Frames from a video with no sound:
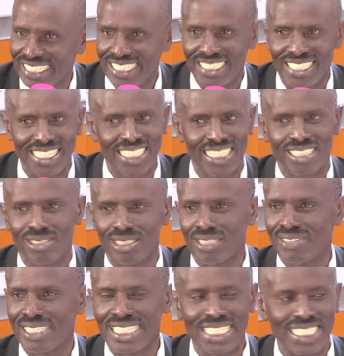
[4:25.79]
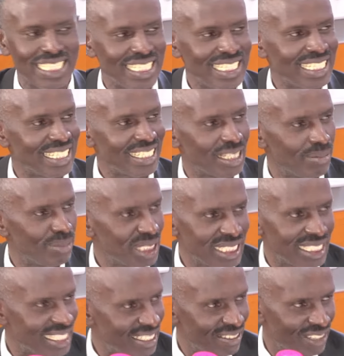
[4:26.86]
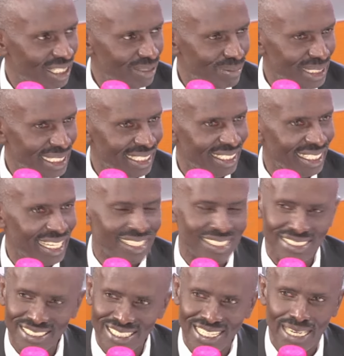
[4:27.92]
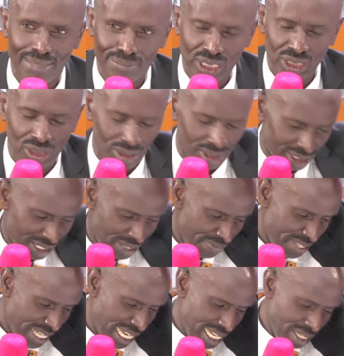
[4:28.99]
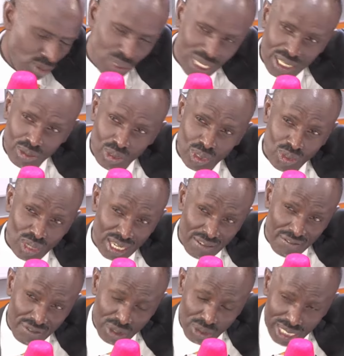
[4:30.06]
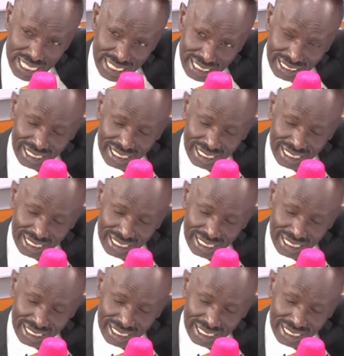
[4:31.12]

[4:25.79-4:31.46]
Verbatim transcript: They cannot even engage in community development. That is their missions. And when we were reviewing